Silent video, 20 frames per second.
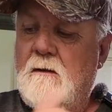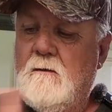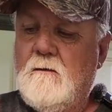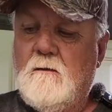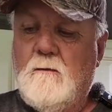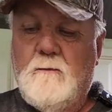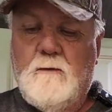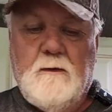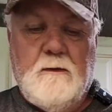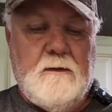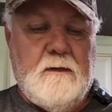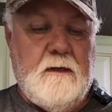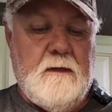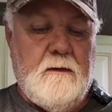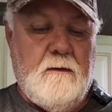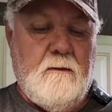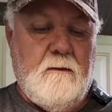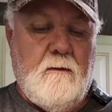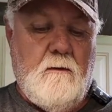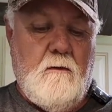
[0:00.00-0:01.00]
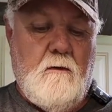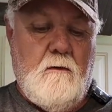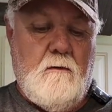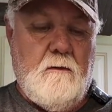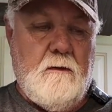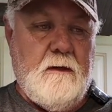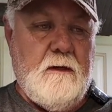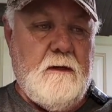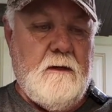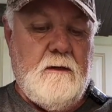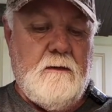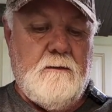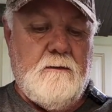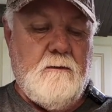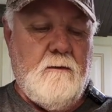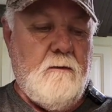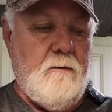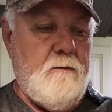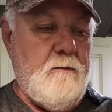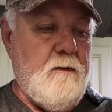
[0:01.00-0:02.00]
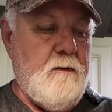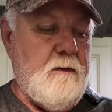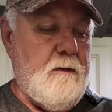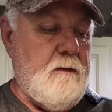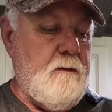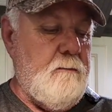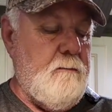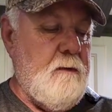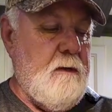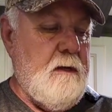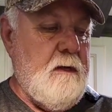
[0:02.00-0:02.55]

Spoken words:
We're going to put that in the oil and get it start cooking.